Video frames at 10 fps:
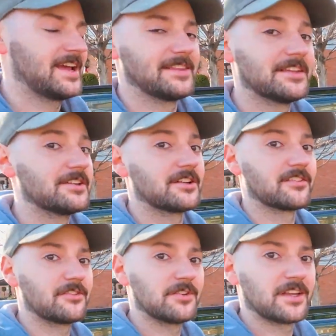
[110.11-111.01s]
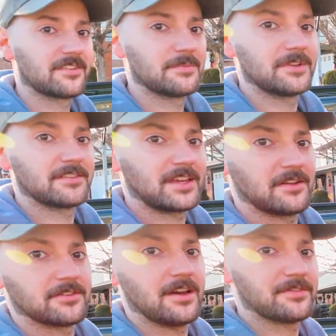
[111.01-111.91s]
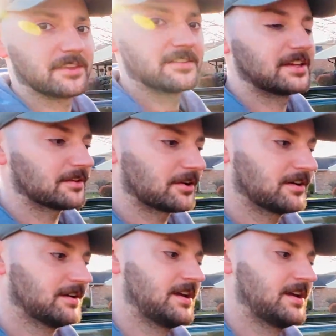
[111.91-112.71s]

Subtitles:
And then you could still get some discounts off the dealer.